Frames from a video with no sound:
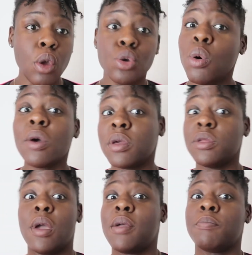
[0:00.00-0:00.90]

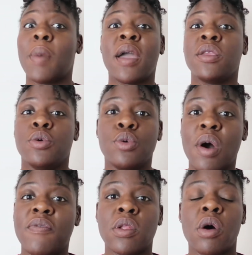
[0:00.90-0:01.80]
and mind you, you
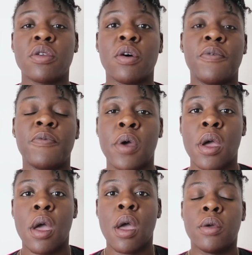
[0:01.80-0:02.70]
have a lot of
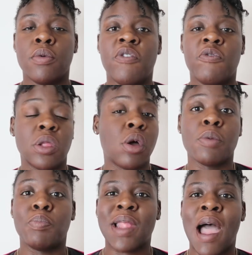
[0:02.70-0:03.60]

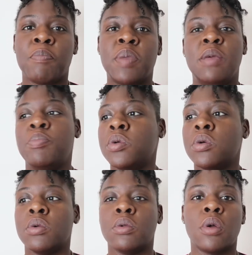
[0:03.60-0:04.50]
black
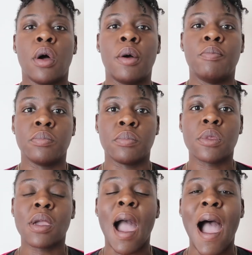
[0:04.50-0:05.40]
people,
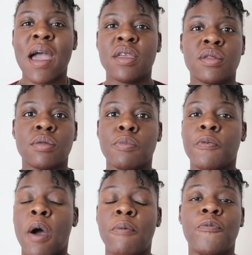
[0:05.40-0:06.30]
guys,
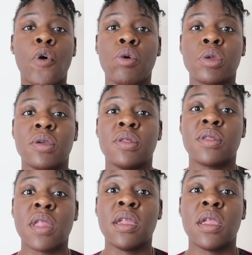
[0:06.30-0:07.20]
foreigners
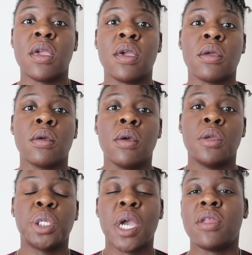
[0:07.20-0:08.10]
dating
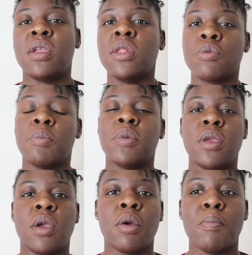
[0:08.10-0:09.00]
Chinese women
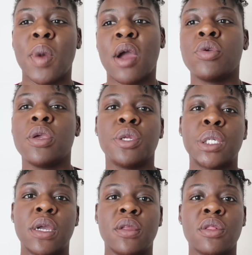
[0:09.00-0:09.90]
here and marrying
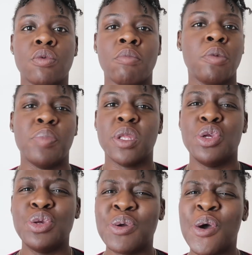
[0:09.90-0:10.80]
Chinese women, but
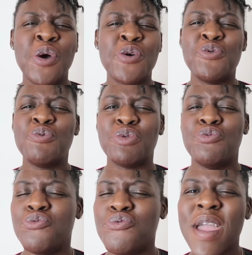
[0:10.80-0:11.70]
you
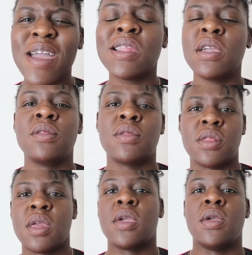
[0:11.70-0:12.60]
would rarely
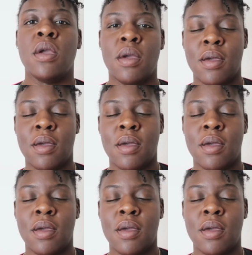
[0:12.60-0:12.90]
see